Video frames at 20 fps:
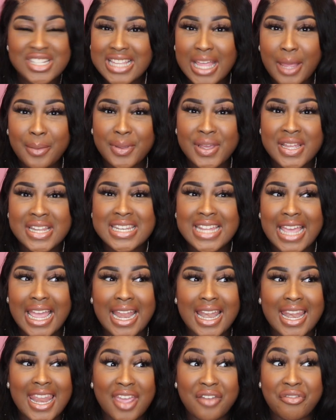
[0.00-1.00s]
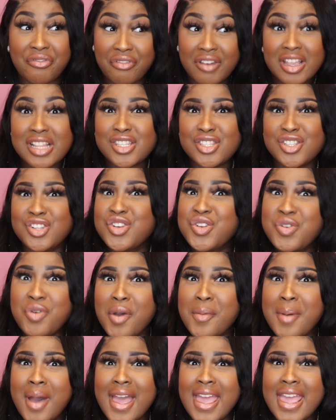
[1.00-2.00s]
happened and their friends knew
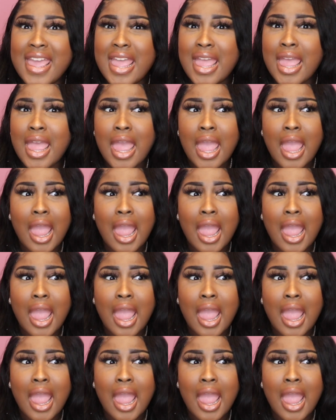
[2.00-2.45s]
about it.